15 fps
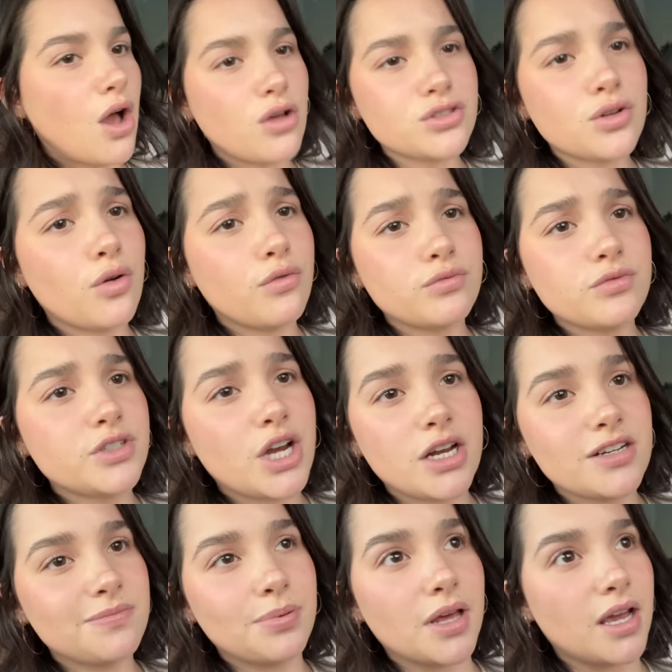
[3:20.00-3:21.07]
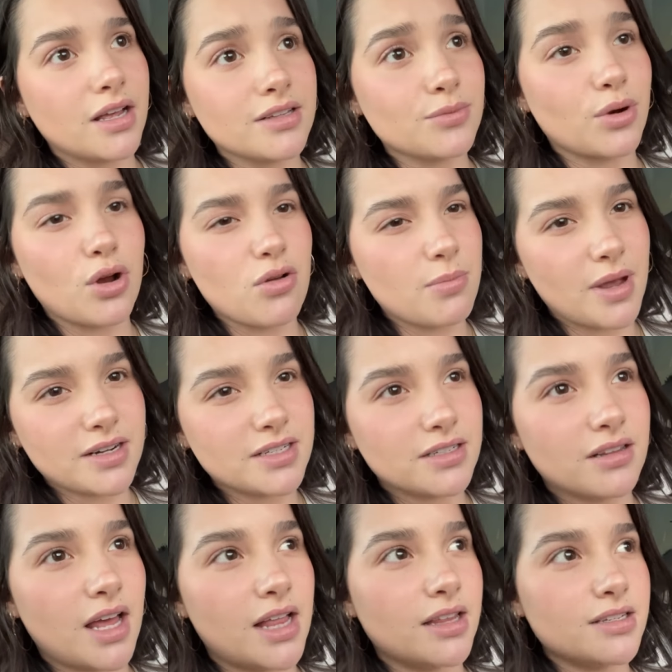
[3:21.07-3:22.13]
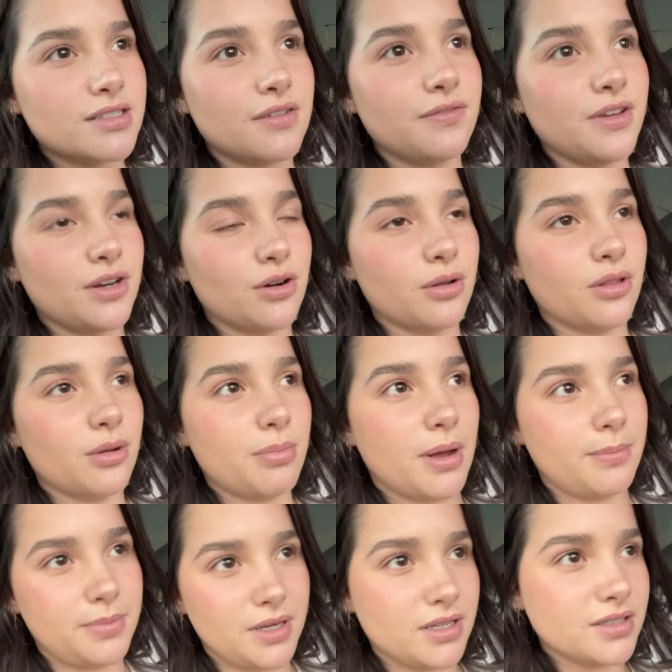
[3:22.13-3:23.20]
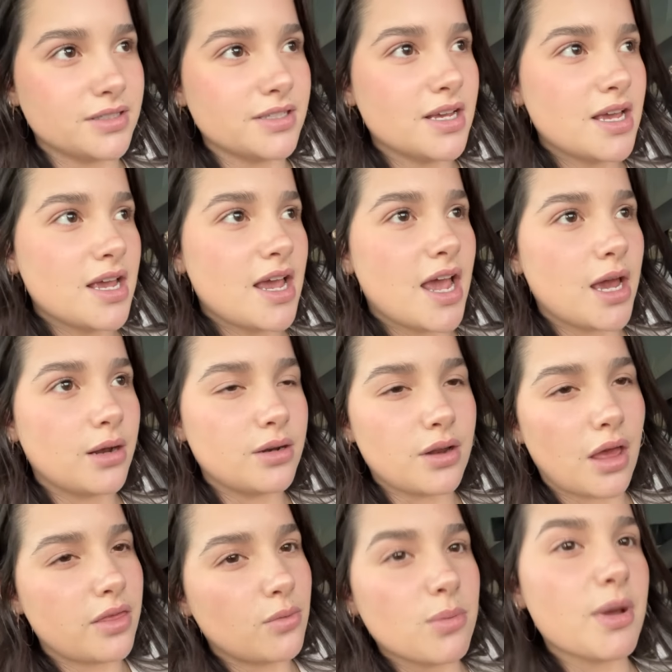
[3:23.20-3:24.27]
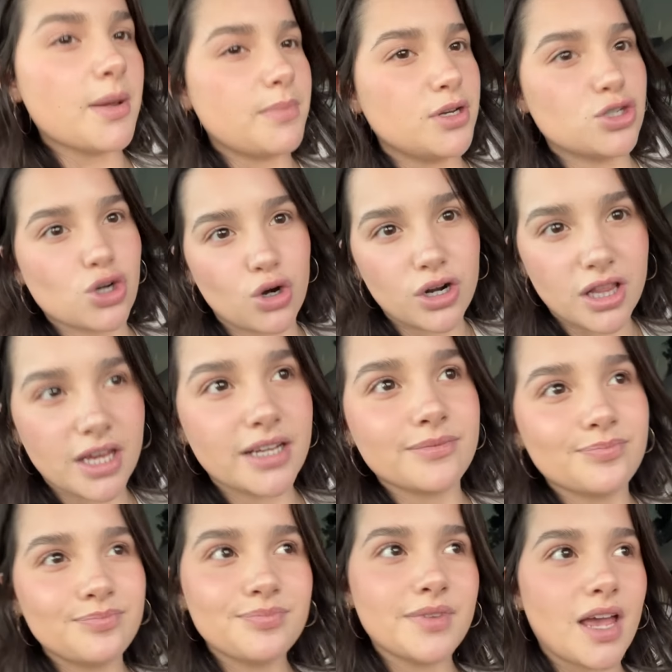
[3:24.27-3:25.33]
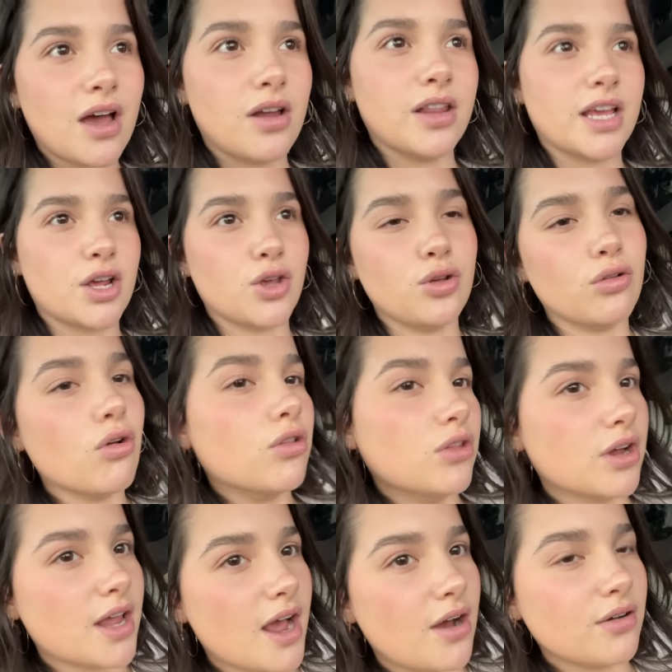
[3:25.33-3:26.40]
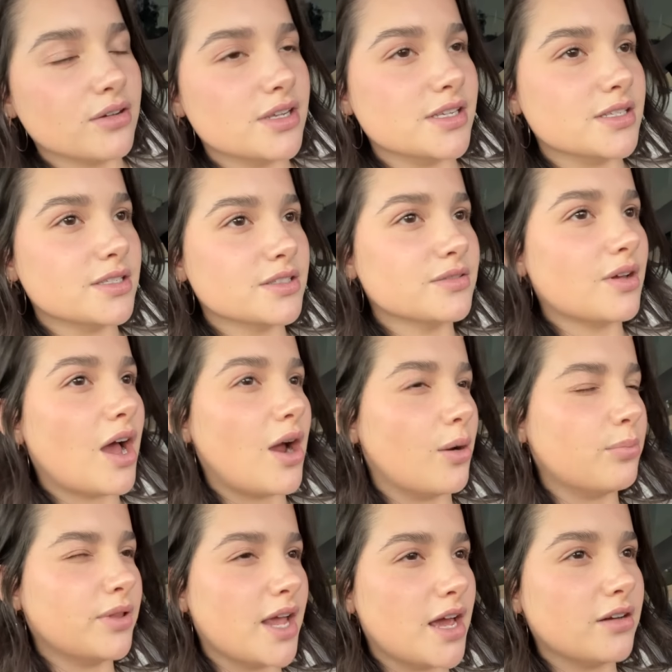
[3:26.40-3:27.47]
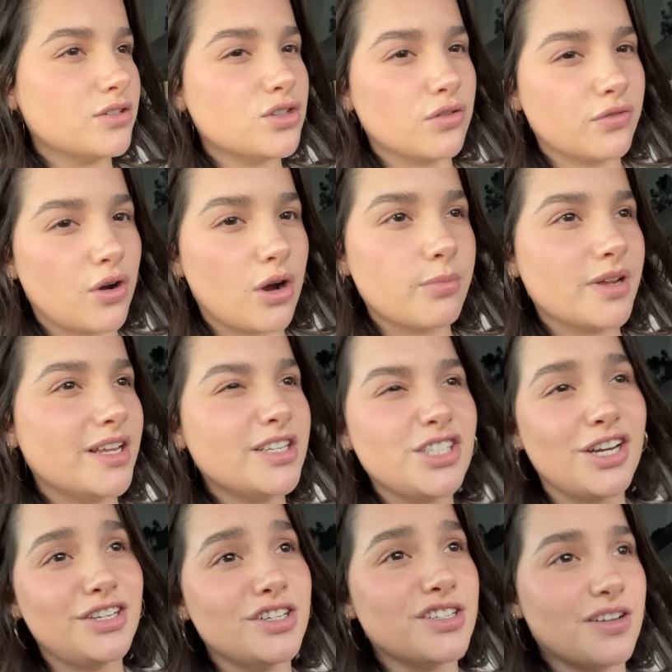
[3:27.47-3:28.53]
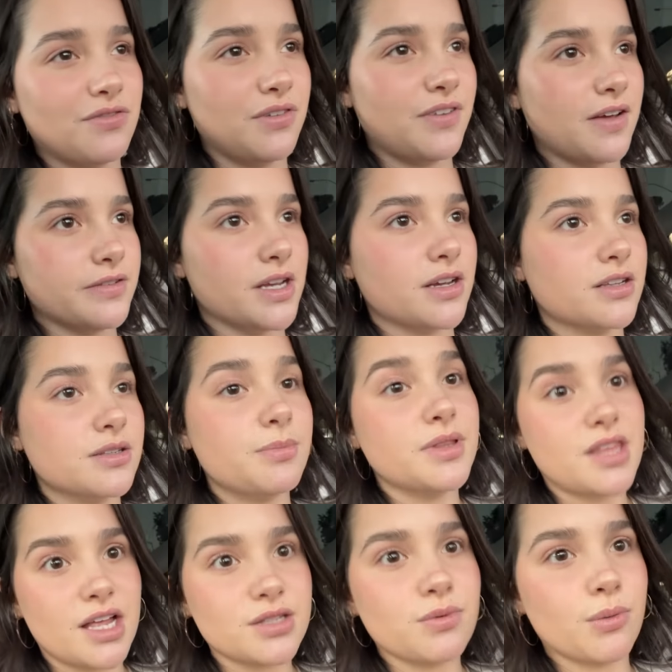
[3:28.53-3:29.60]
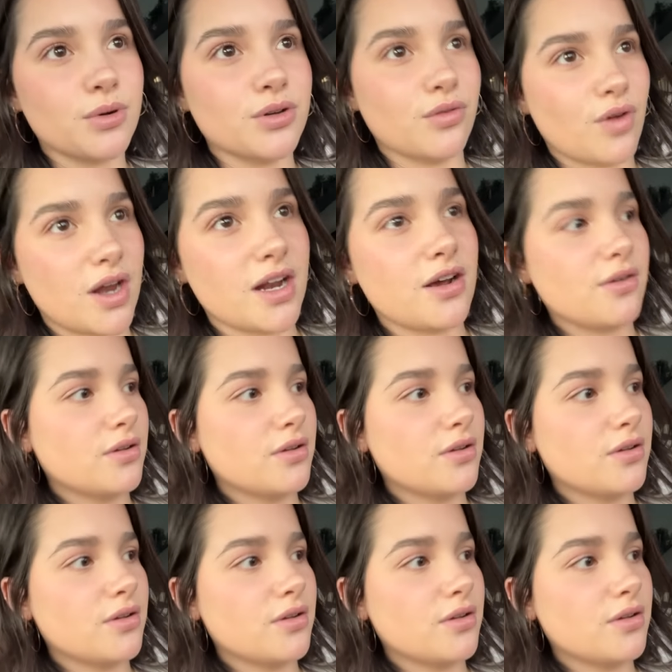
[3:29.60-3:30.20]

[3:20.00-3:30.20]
Also, change of plans. We're going back to Delilah's to feed her little puppies. And I think we might be journaling on like a cute little lookout is our plan so far. But it changes every five seconds. But that's what we're doing right now.